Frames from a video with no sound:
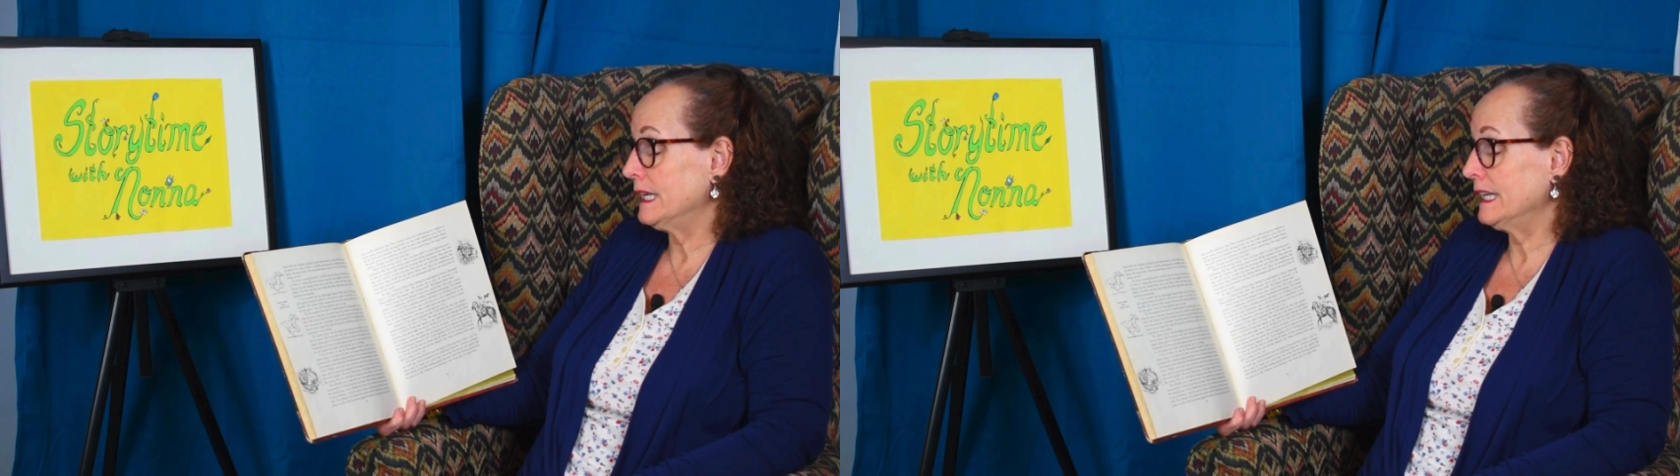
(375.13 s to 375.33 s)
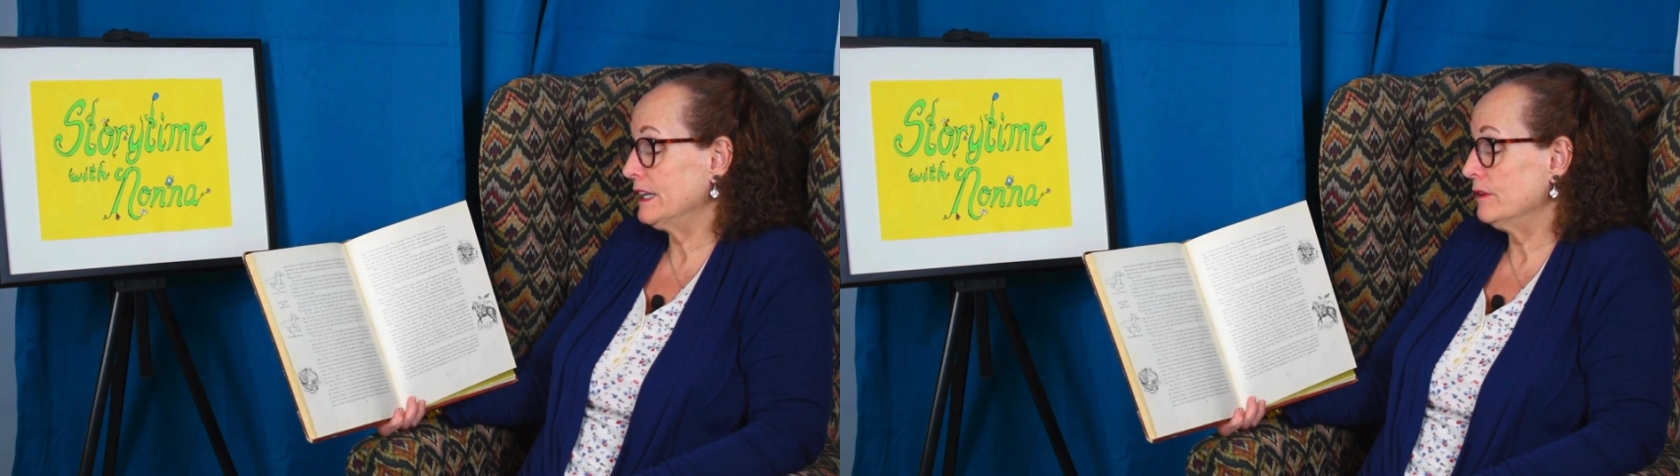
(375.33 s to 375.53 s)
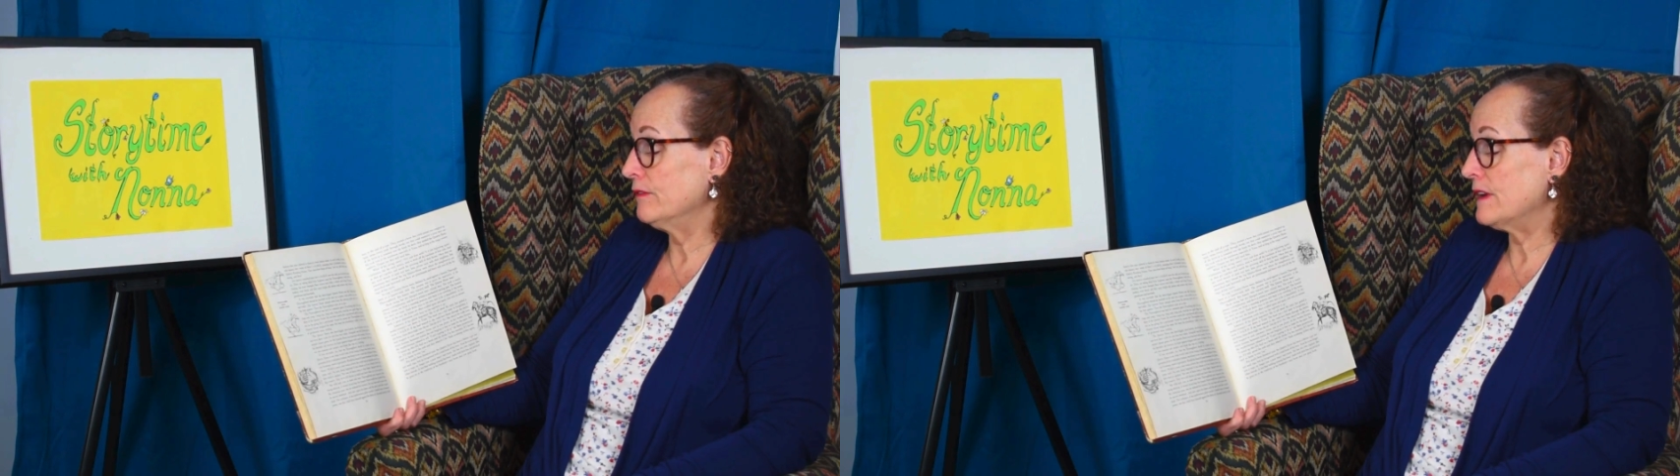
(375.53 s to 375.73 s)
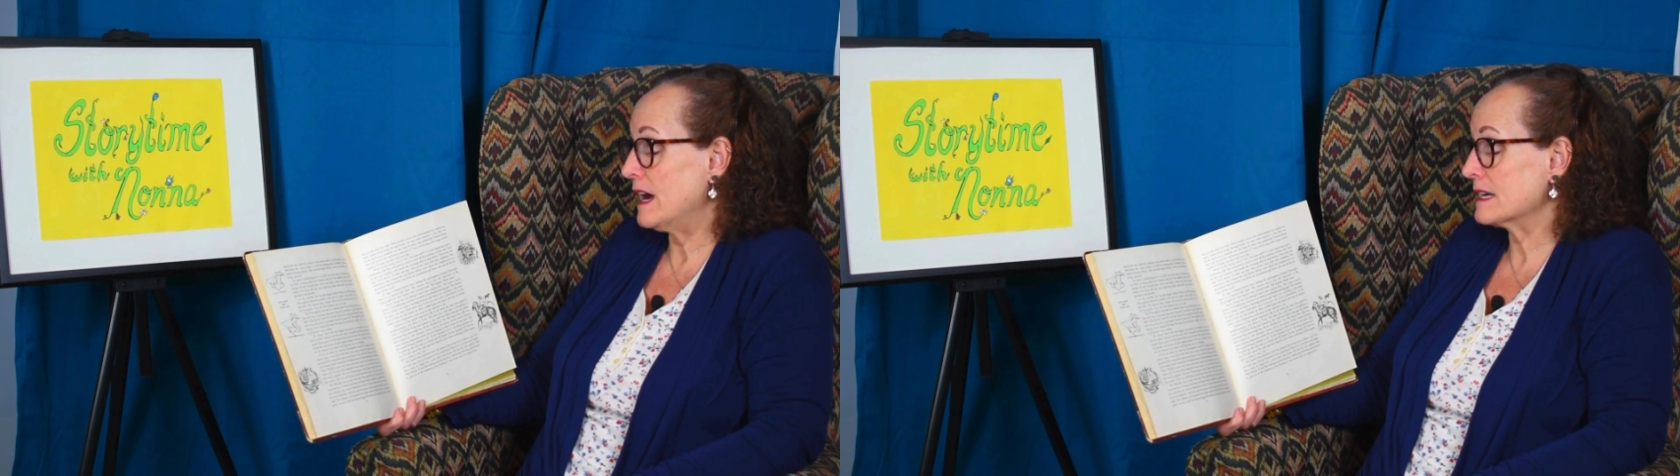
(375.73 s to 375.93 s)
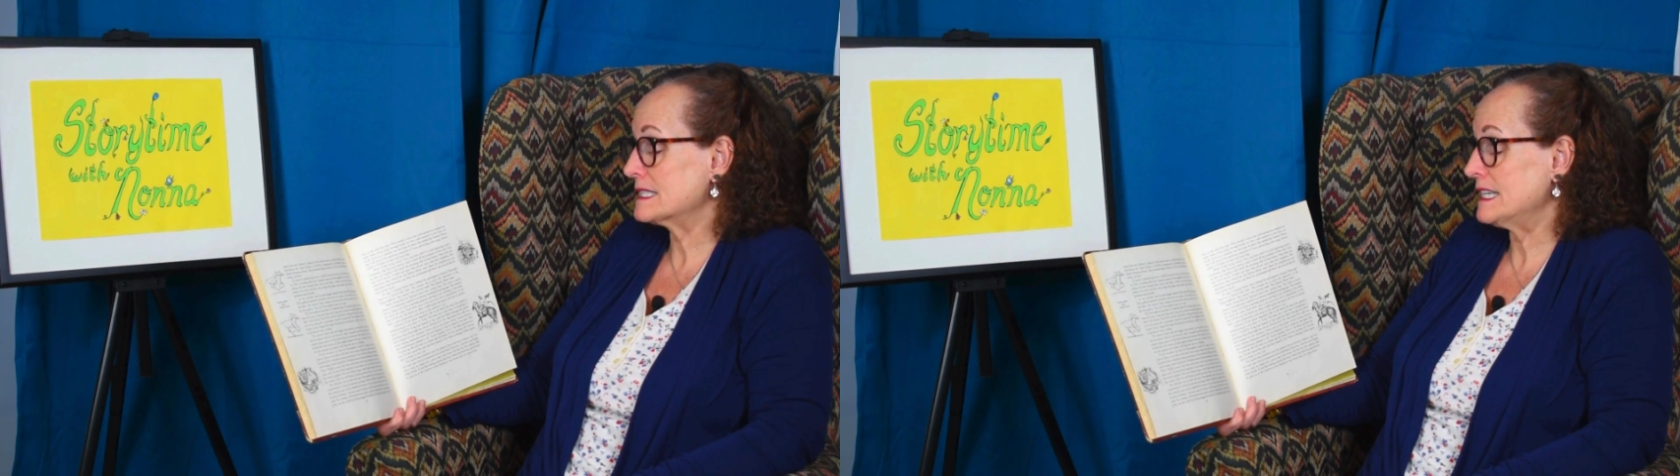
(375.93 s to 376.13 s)
Little
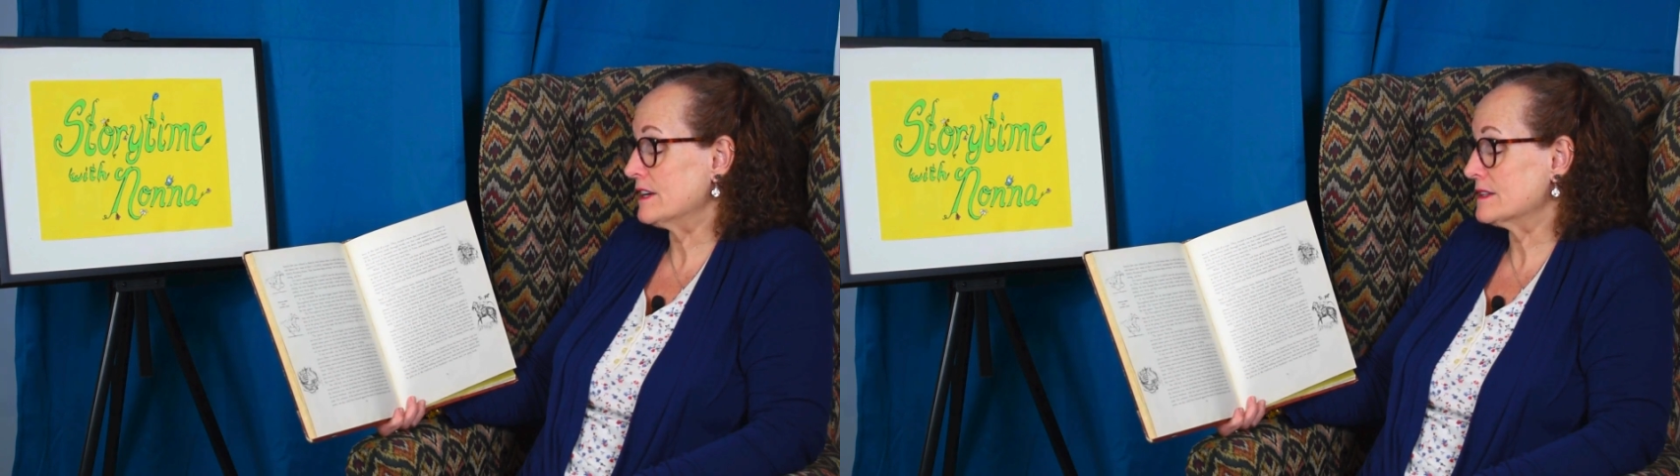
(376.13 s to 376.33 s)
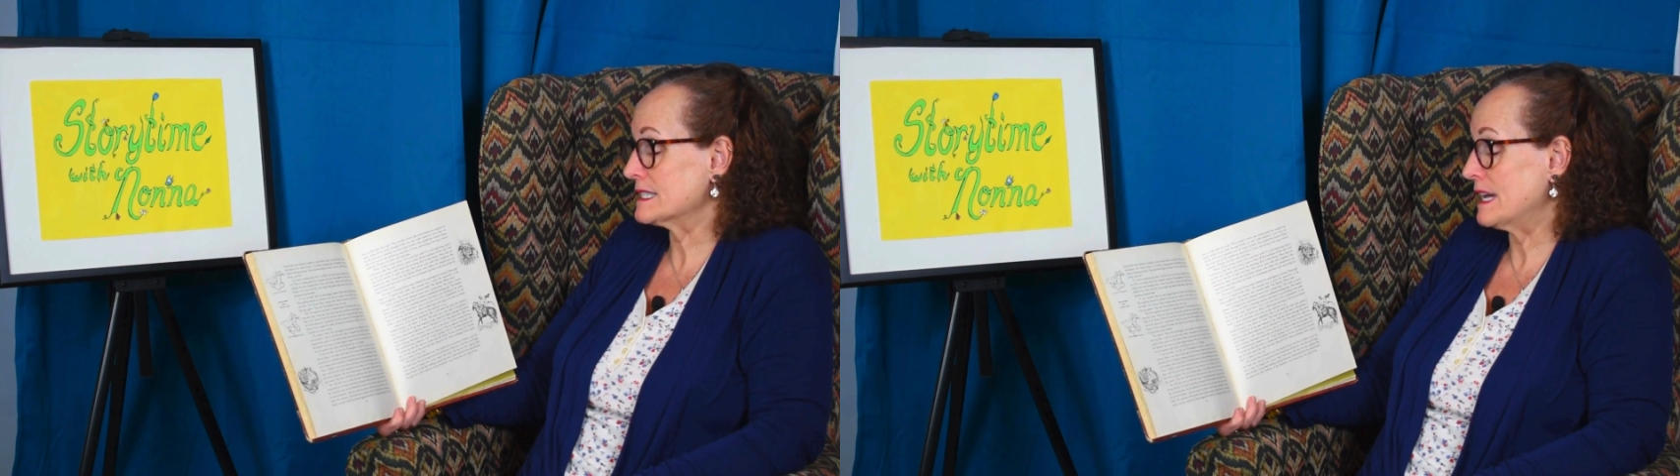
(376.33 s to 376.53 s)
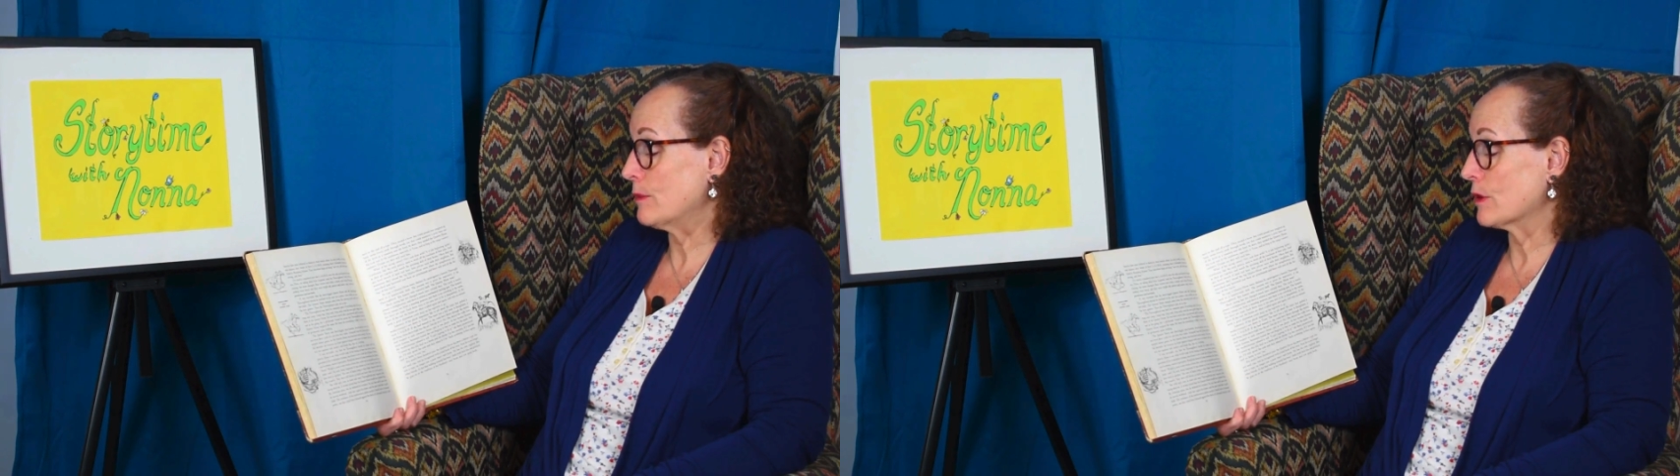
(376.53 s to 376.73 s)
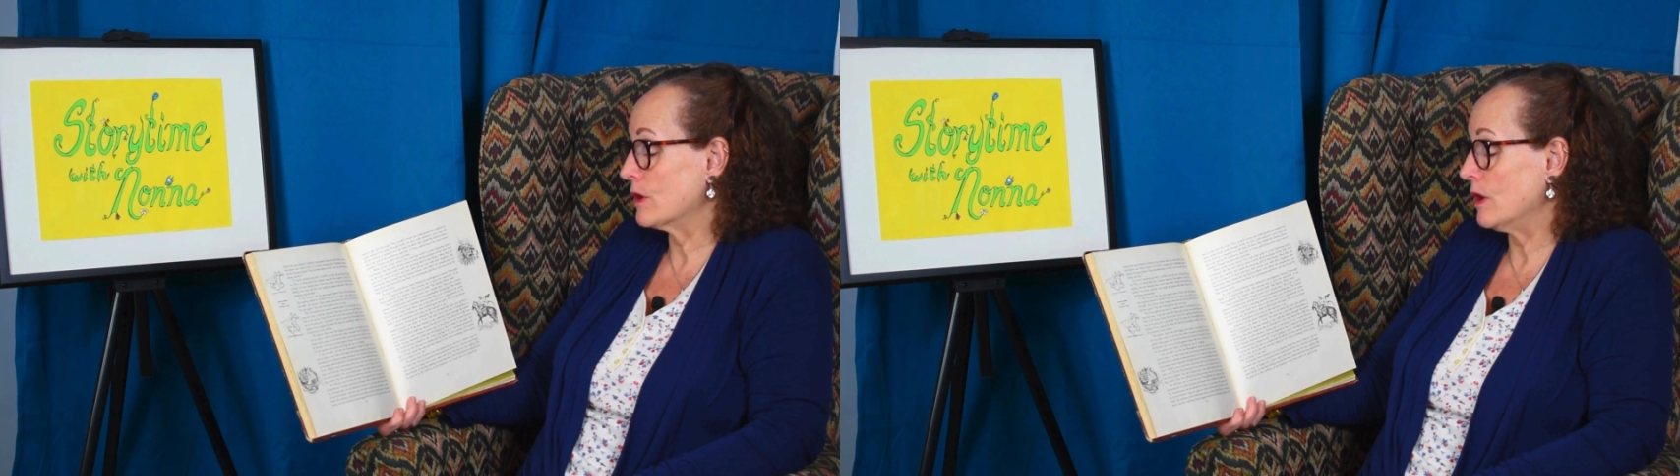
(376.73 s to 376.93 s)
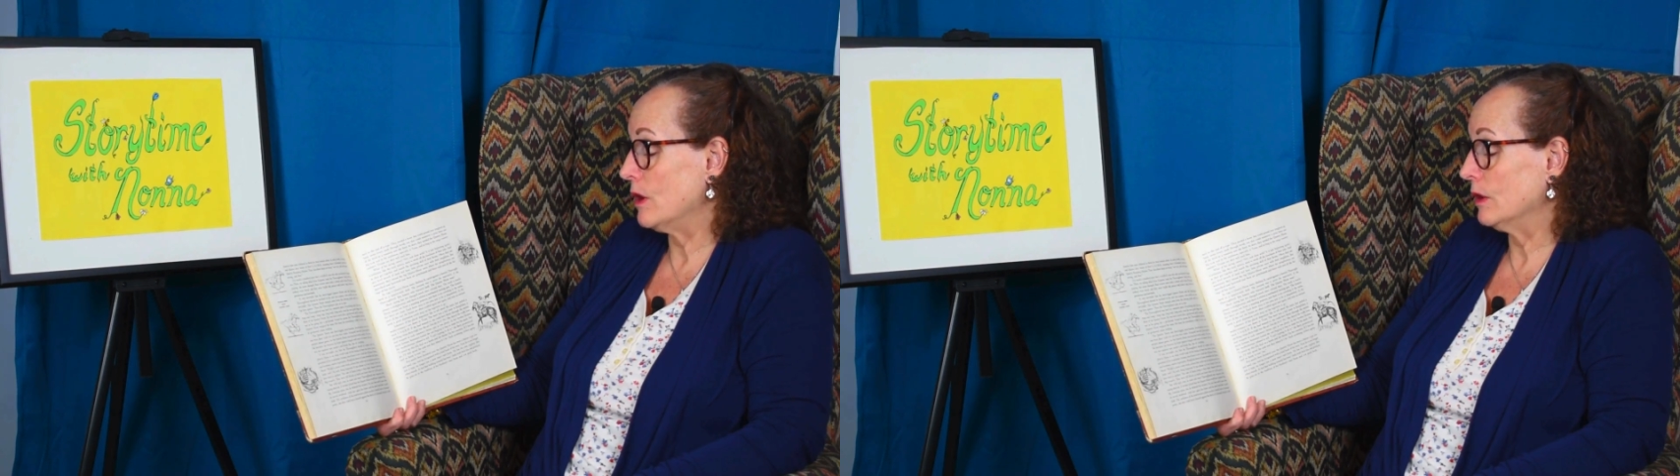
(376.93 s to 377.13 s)
fox ears, they were
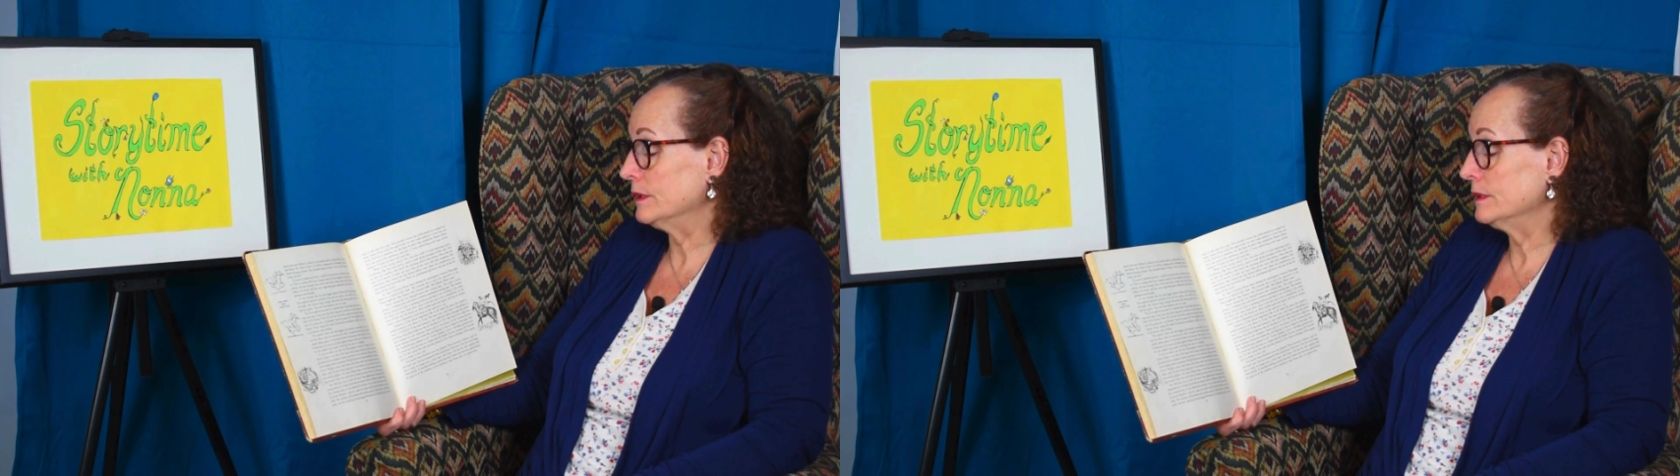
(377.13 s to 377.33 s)
called.